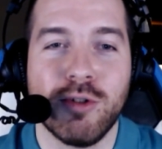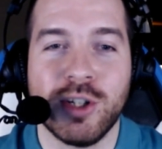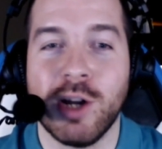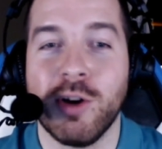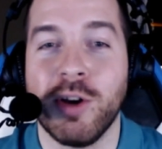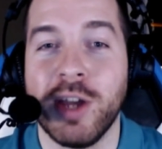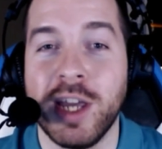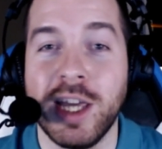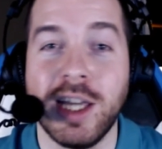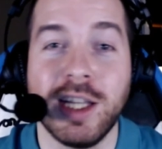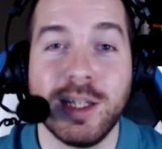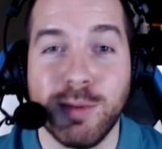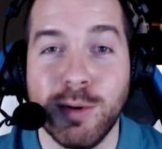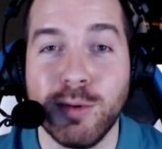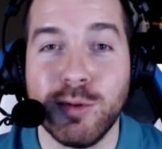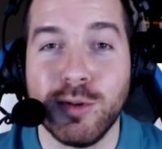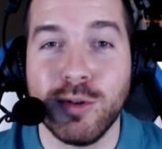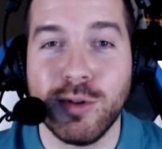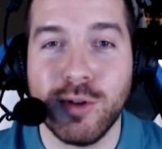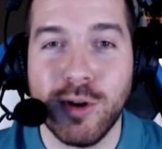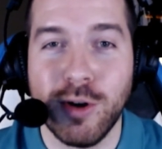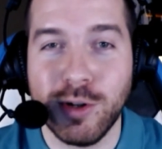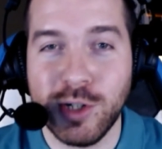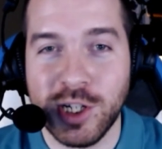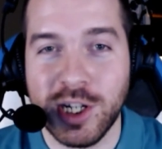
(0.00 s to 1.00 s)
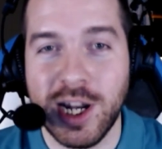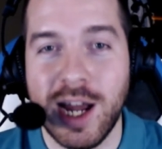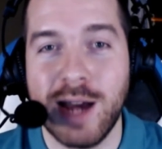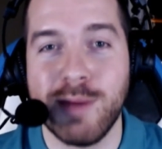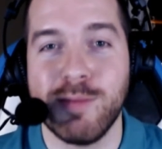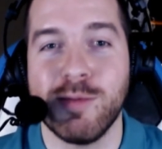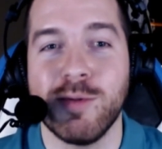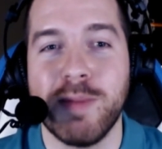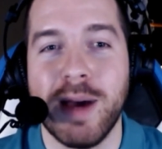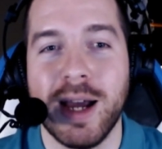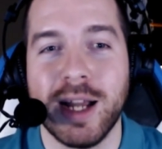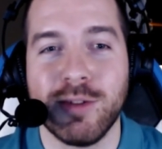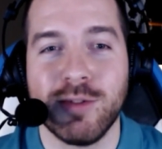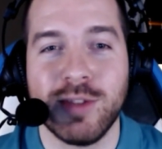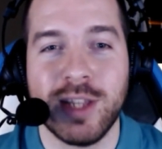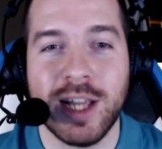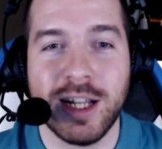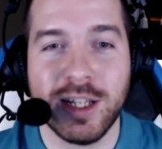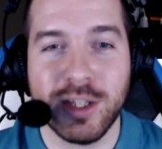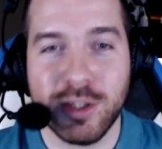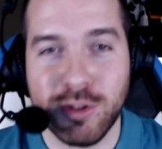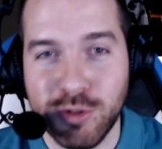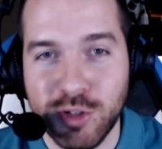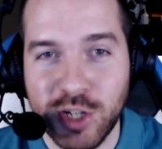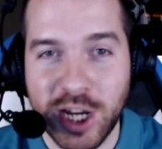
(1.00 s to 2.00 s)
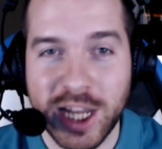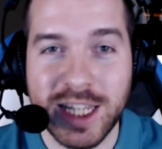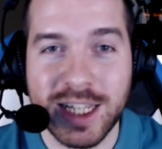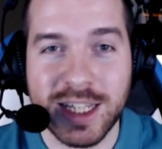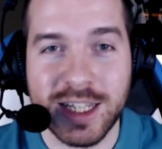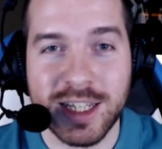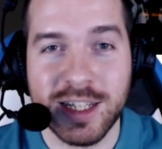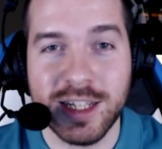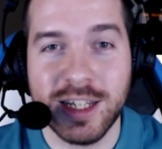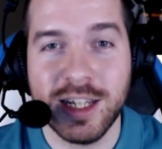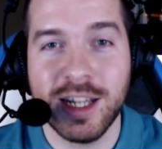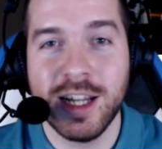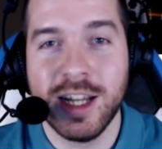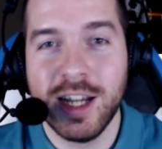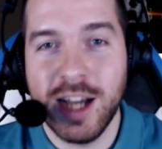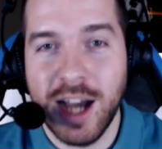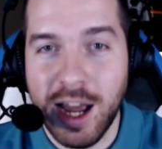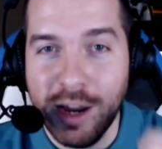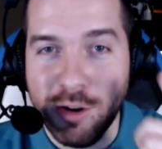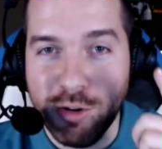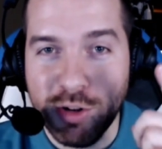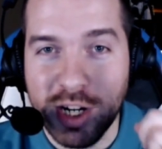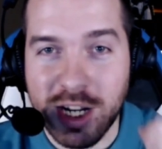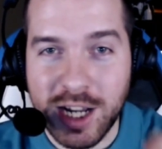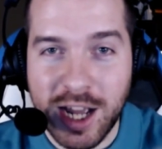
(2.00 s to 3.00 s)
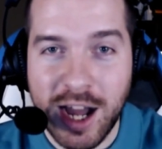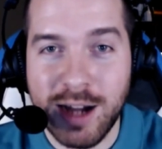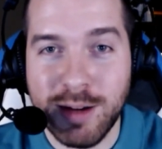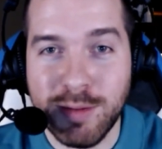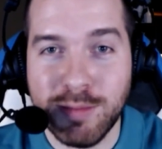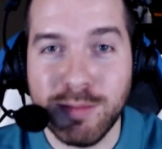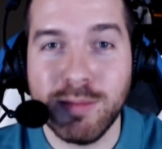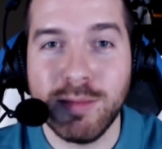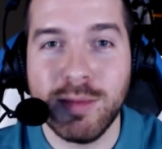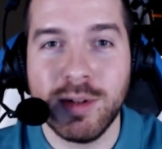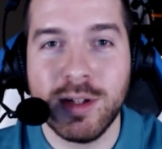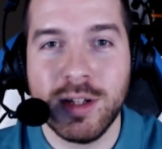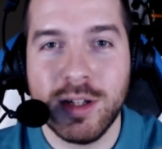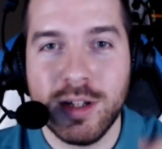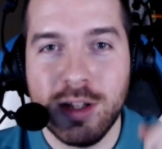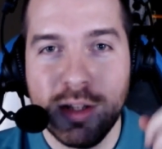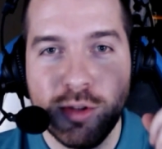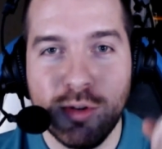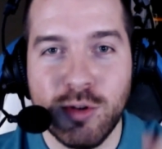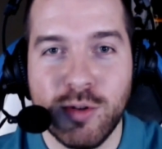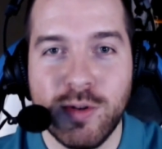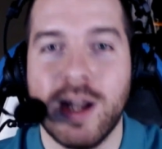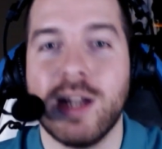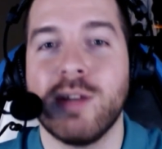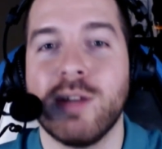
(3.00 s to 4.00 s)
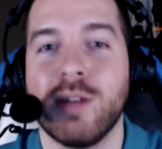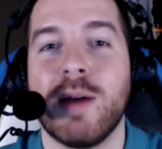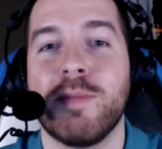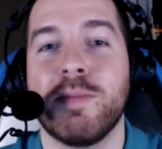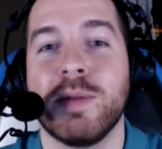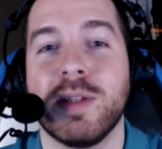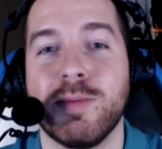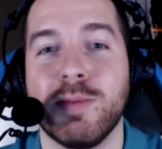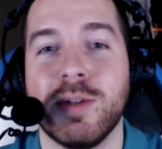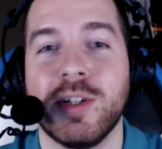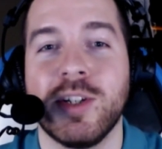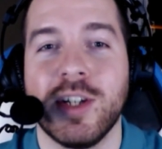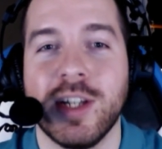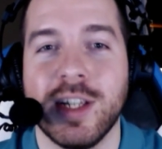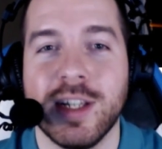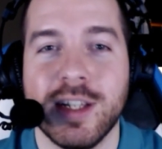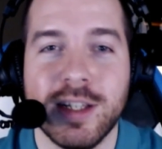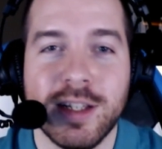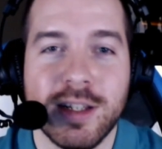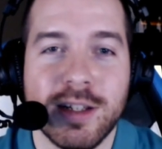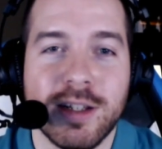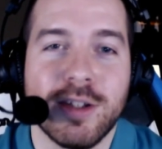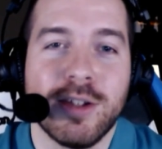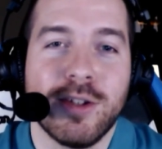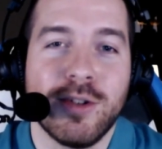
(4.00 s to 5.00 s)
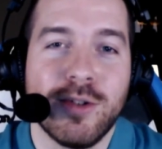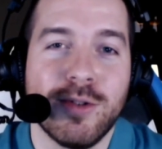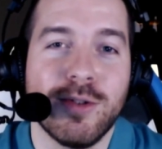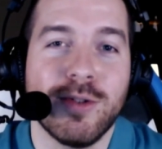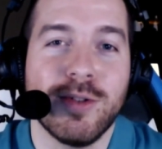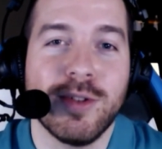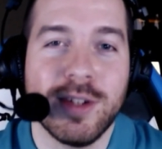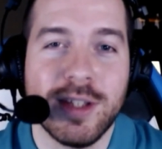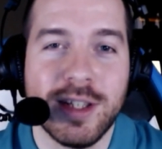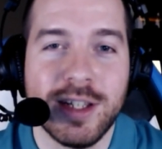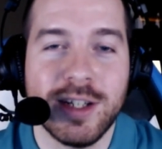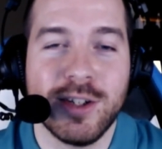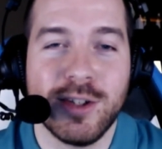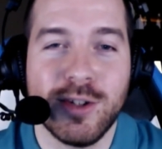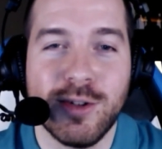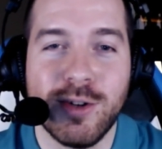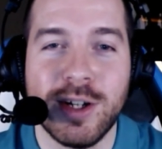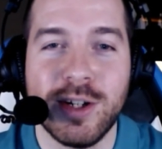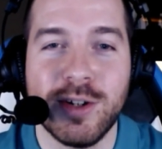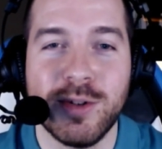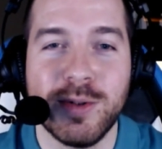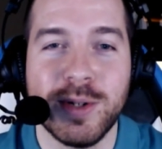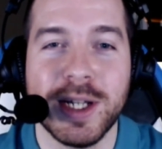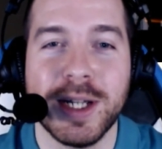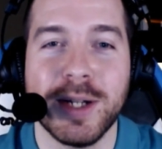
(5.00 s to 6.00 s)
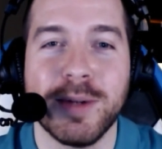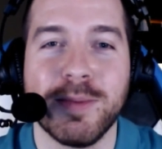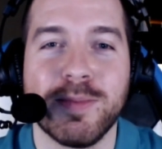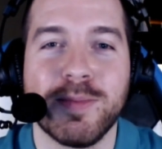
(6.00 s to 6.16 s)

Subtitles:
Now he's moved to coach and I moved back to talent. So Jason, I'm gonna come to Grand Rapids, Michigan soon. There's no other way.